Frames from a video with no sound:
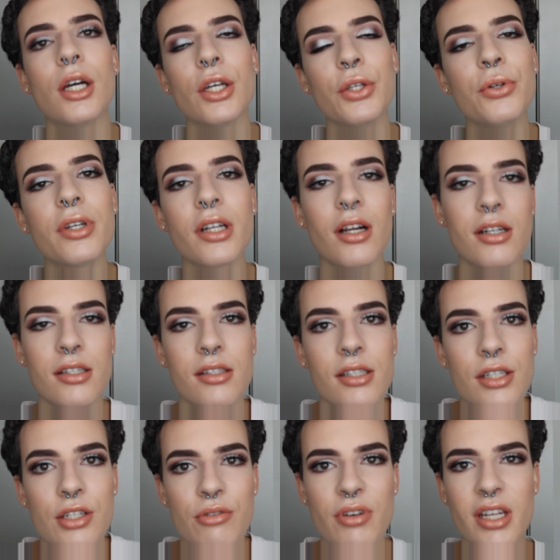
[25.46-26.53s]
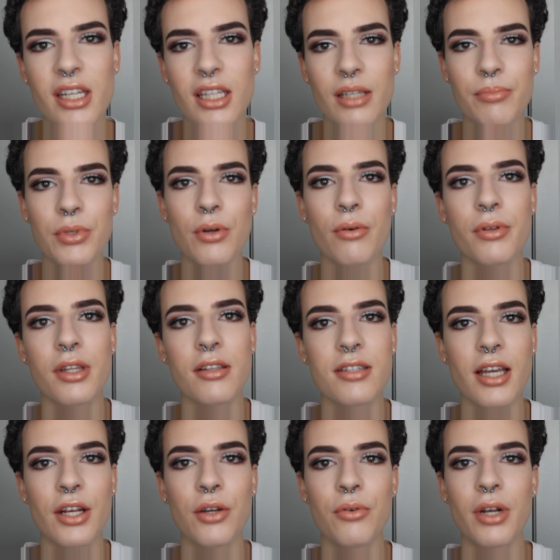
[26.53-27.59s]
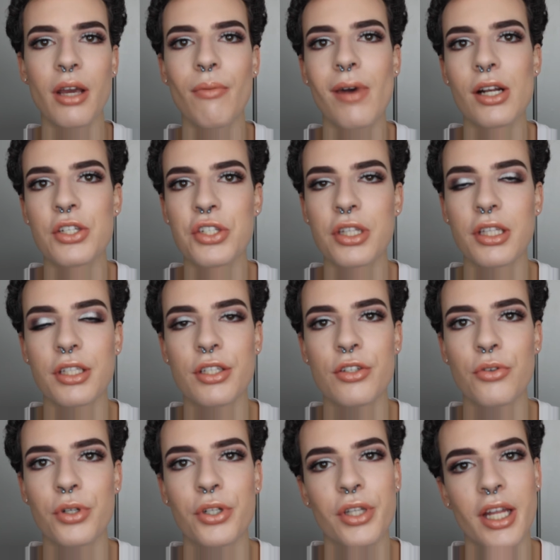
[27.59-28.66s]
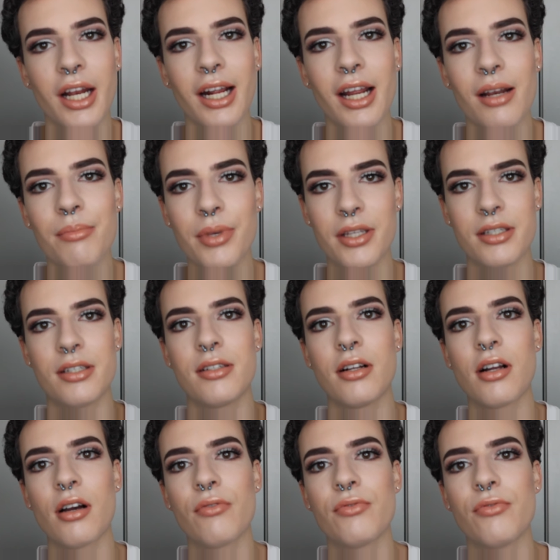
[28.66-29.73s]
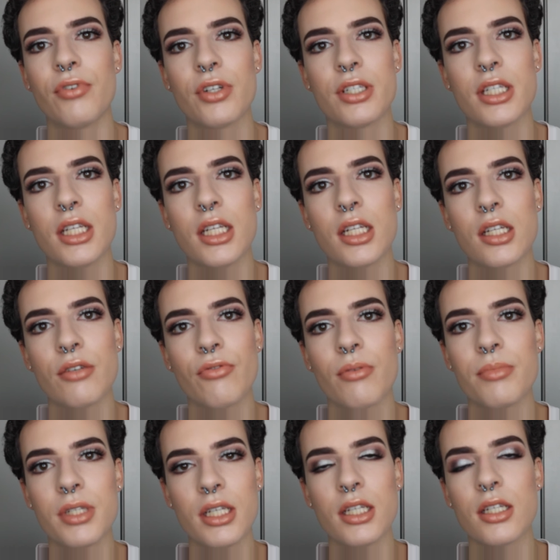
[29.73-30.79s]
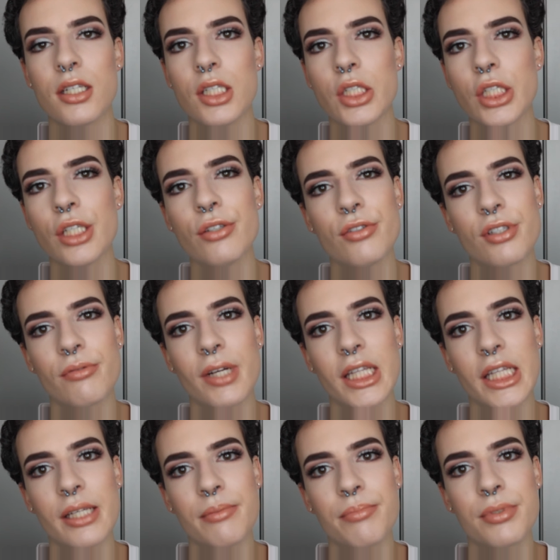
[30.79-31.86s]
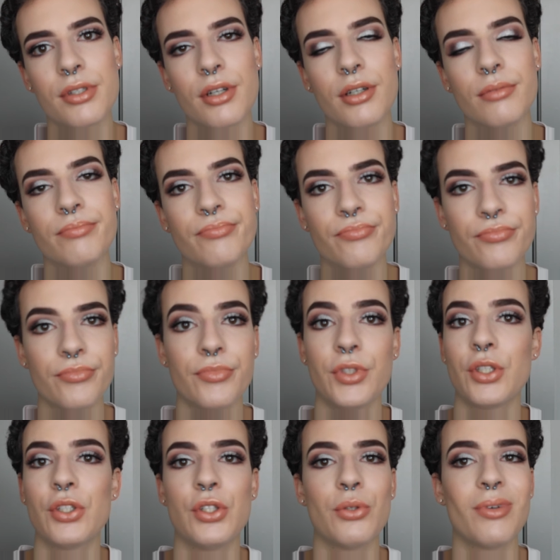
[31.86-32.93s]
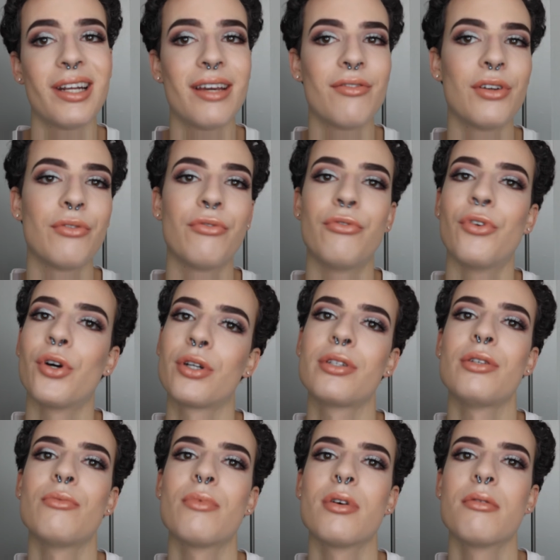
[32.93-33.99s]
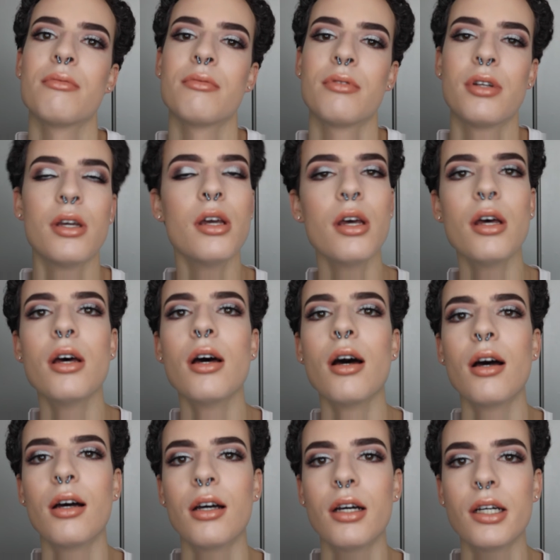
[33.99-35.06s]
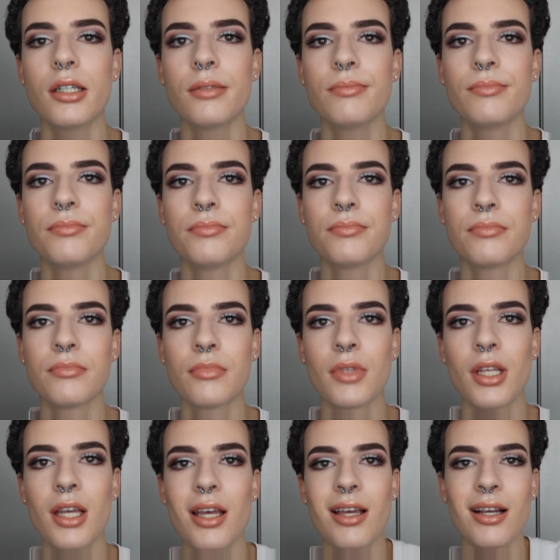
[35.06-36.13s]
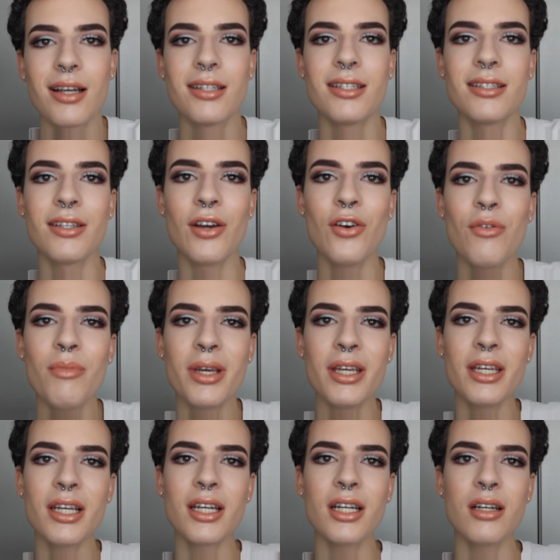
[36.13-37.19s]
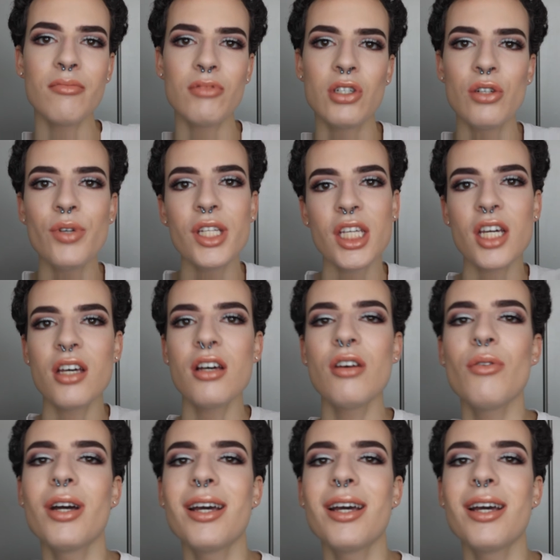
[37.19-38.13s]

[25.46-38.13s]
You could honestly do any lip you want with this. I know when I watched the tutorial that I kind of based this look off from Tina, she used a red lip, so you could do whatever the fuck you want. Cause it's your makeup, do it your